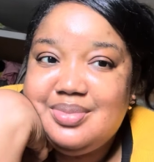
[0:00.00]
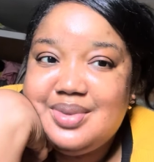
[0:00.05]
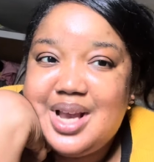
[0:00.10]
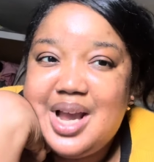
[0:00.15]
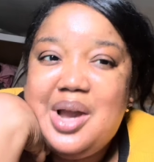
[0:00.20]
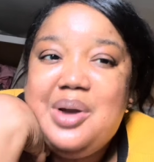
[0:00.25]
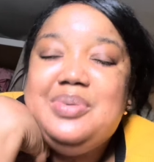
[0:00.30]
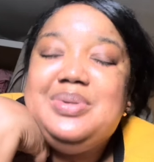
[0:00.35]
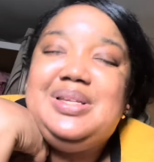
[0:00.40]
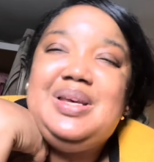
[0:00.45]

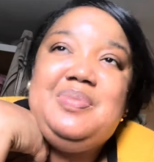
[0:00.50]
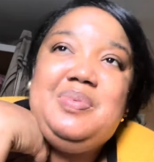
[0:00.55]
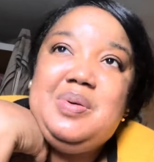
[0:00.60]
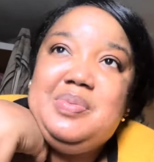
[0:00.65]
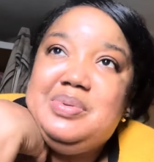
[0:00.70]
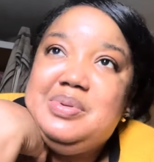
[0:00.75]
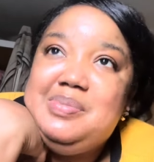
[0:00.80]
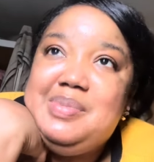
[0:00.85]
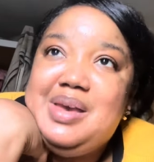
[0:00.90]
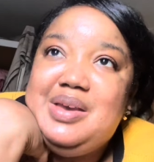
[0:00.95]
I always hear
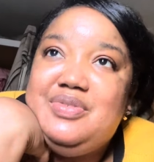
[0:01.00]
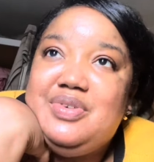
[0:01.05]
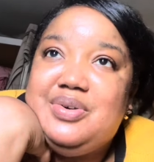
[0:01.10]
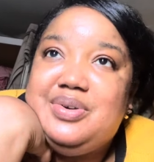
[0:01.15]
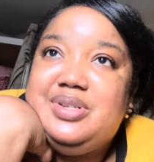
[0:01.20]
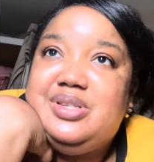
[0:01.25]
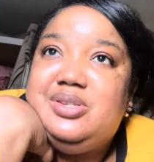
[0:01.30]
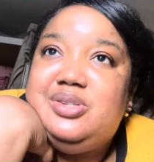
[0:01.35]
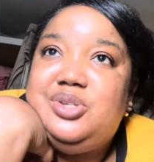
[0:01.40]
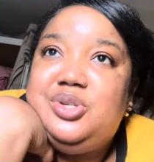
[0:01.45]
people make
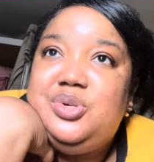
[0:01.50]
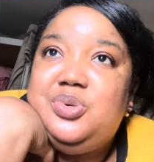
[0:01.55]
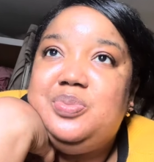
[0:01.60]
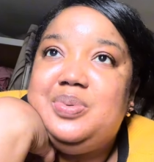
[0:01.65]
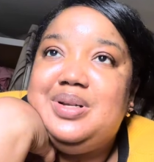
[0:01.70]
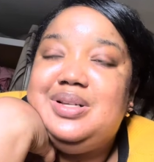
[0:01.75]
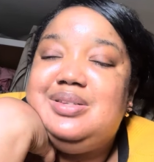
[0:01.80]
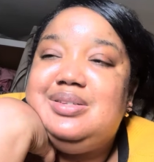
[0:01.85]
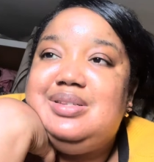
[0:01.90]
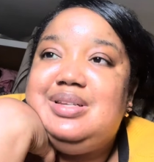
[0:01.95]
very
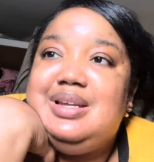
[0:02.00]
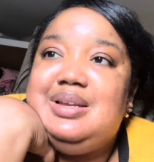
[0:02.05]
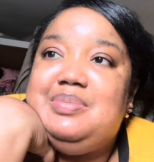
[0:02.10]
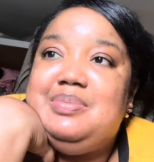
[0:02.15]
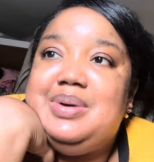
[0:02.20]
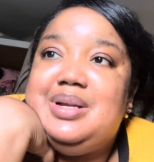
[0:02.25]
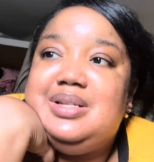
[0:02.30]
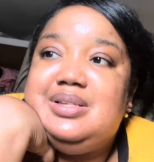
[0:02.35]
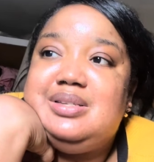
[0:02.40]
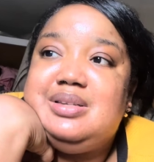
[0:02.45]
stupid
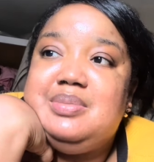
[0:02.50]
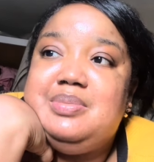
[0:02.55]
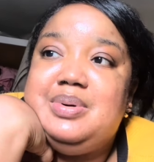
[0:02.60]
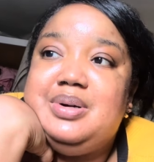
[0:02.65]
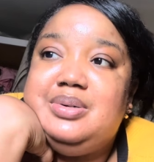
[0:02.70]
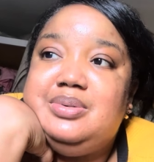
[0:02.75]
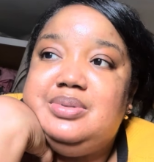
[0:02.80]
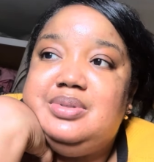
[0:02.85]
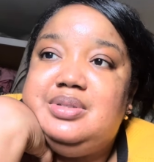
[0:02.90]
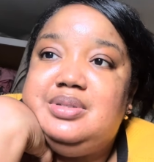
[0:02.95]
statements
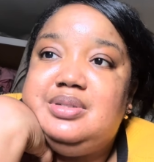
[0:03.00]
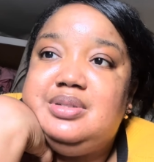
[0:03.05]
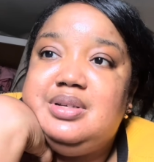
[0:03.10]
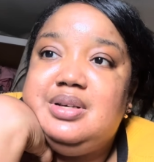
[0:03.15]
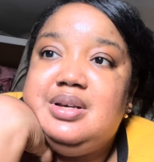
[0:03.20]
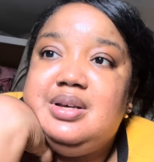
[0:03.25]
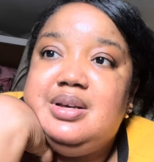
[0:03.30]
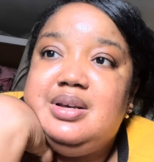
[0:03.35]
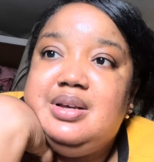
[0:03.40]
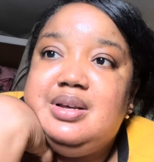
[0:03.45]
about
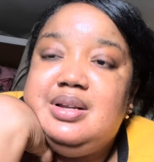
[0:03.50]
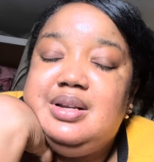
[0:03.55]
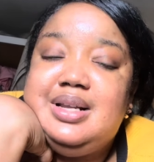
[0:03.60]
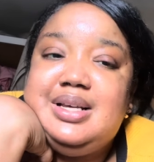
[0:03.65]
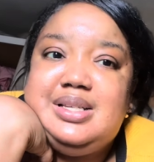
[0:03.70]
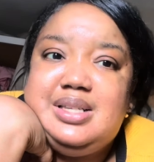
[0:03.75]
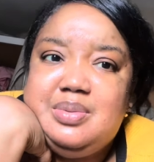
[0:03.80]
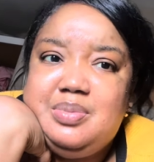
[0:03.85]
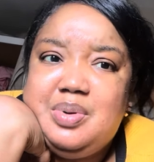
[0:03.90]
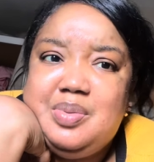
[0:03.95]

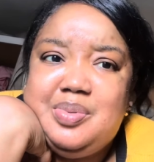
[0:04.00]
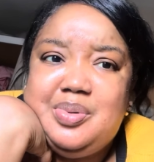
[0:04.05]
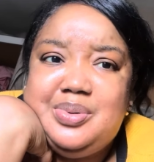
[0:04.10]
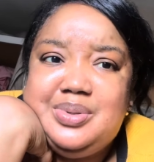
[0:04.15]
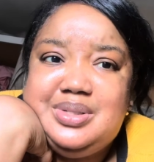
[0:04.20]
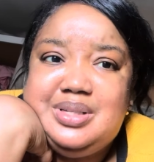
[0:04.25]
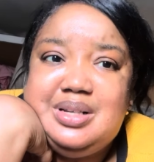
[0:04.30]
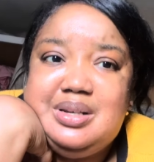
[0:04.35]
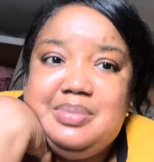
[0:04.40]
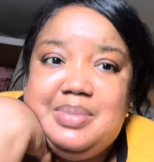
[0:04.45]
like some people
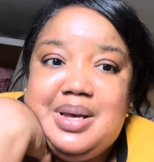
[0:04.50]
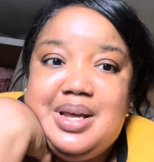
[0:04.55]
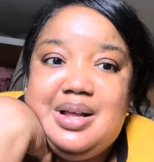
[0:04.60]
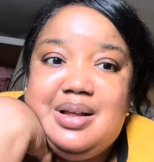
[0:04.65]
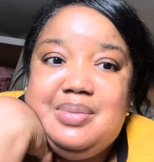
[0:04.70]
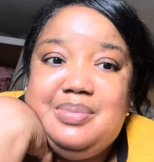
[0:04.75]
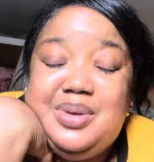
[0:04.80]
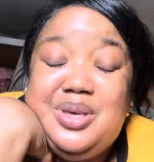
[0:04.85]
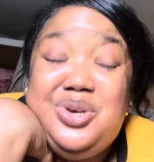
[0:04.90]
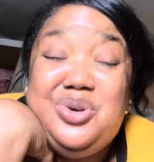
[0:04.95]
will tell me,
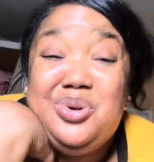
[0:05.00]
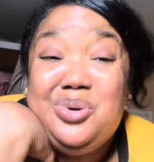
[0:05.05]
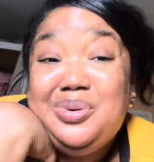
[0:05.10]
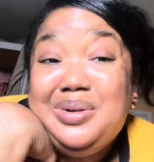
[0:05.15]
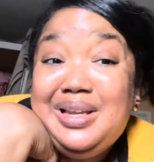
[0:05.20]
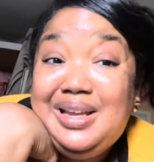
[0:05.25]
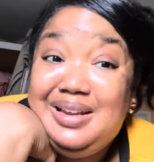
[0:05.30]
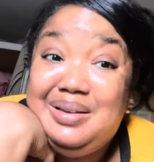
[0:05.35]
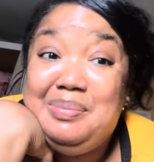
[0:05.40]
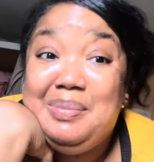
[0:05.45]
um, you don't
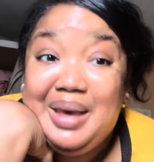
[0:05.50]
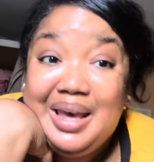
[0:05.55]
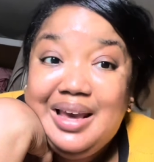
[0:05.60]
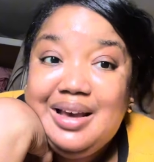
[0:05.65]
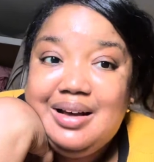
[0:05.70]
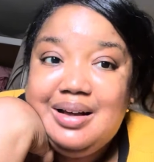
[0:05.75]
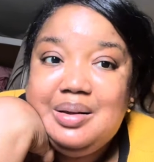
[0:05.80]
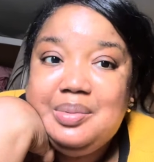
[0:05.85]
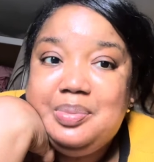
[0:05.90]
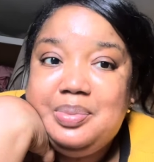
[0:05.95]
need
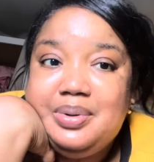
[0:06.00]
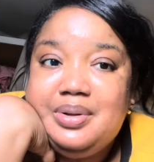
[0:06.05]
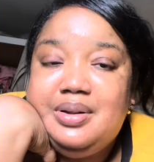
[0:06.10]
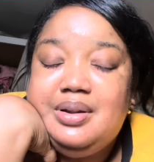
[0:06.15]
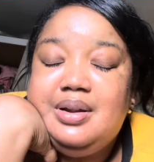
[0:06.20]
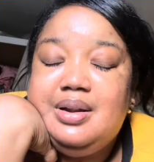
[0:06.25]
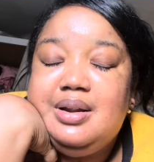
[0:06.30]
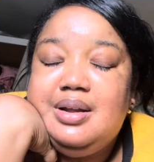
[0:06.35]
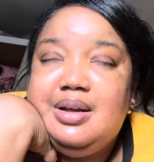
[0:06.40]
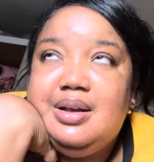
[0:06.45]
makeup.
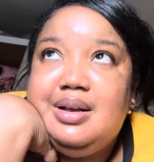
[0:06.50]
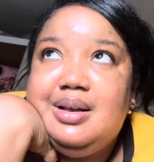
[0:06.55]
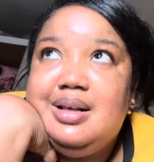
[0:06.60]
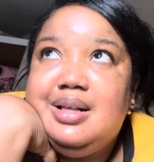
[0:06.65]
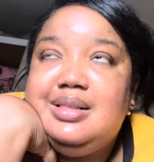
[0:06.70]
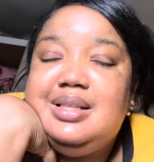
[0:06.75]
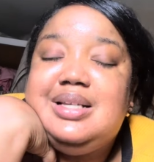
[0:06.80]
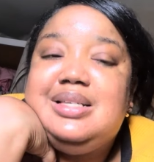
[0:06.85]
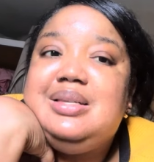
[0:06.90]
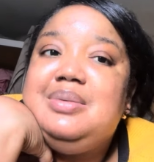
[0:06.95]

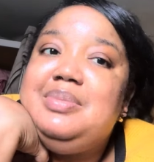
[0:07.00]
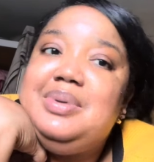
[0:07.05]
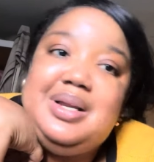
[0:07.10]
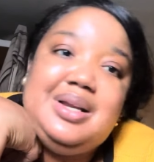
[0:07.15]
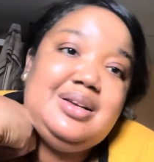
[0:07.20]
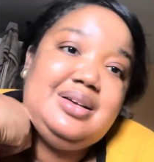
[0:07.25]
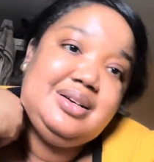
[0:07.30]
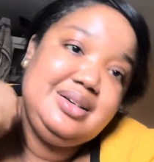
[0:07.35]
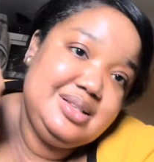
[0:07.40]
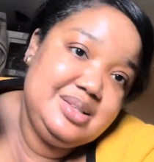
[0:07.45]
That's something
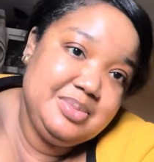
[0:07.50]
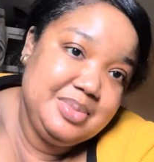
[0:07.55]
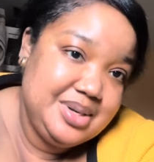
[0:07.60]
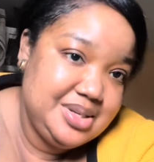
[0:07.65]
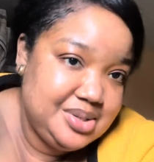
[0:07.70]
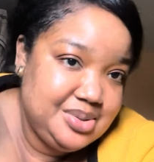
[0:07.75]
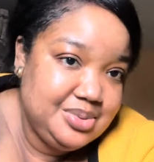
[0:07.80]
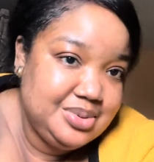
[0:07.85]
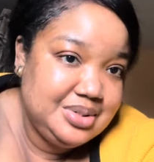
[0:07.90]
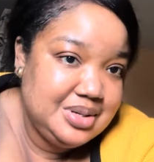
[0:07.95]
that irks my
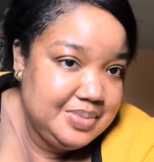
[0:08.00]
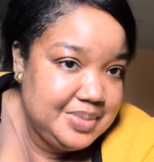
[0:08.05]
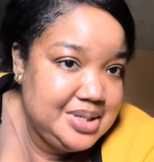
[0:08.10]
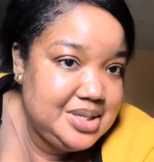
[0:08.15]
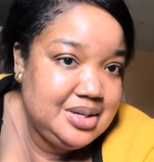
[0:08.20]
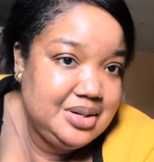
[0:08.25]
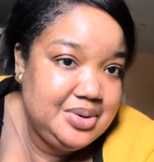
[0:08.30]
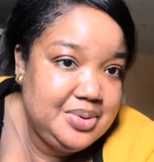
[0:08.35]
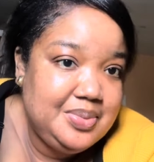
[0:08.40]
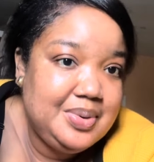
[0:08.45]
soul. Let me
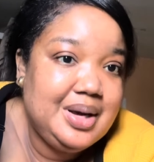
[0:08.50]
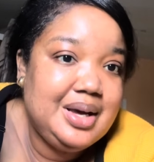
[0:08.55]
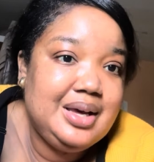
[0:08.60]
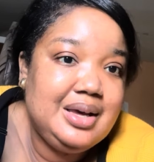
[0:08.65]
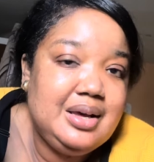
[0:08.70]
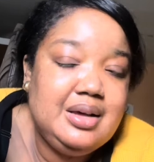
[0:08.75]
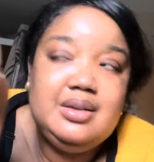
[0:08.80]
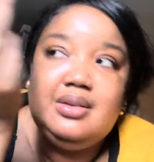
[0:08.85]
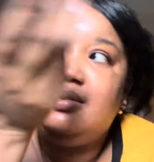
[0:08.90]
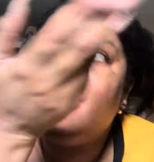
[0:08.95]
tell you why.
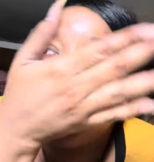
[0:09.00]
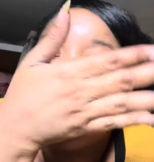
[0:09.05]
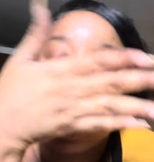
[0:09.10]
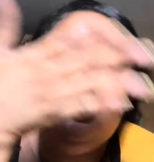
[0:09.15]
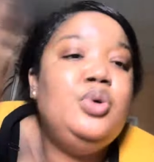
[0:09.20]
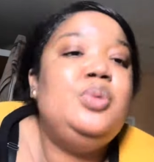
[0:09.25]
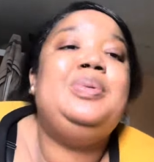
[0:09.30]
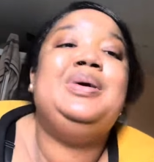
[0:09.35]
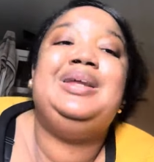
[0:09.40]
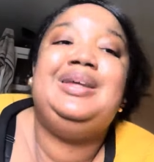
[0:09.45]

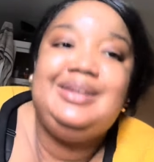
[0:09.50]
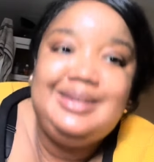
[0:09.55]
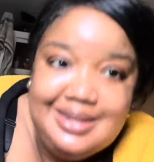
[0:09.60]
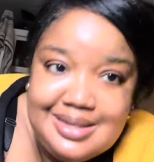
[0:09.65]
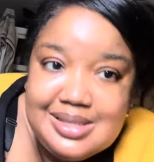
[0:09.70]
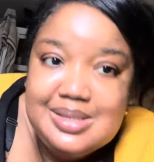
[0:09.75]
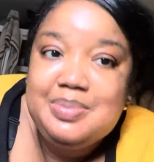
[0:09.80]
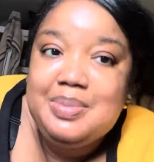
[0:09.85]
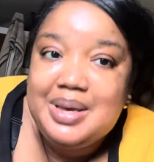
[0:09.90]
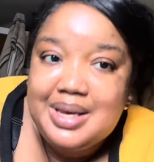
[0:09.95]
Nobody
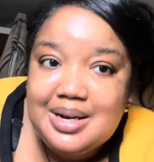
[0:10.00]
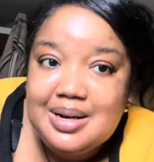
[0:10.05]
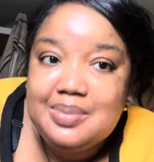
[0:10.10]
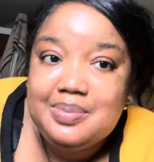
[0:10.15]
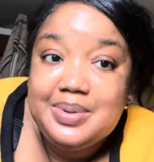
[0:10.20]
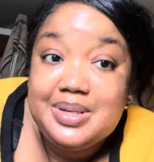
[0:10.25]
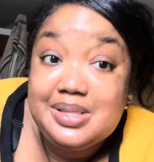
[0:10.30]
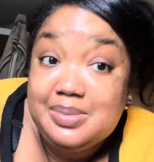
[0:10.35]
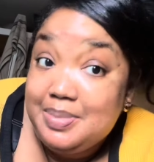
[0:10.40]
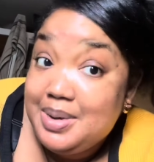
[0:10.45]
needs
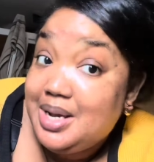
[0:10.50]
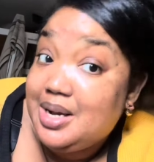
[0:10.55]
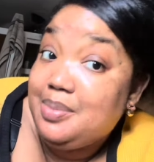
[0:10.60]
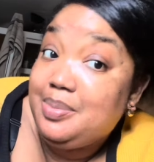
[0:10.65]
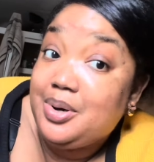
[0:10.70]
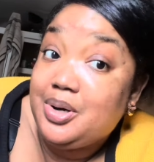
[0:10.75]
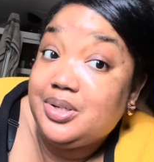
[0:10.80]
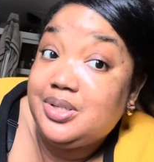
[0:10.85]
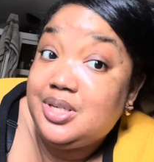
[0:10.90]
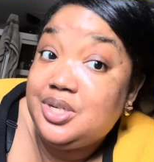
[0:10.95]
makeup. Is makeup
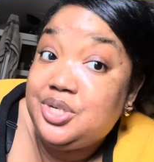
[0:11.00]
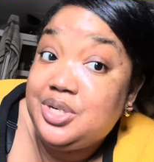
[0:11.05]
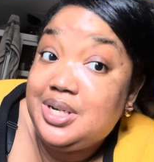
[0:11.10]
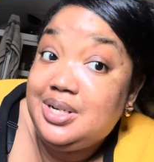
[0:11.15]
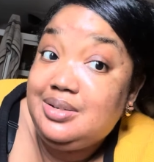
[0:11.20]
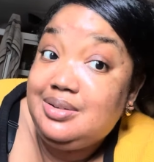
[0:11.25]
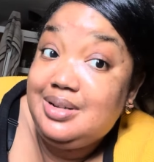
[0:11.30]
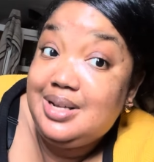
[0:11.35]
oxygen?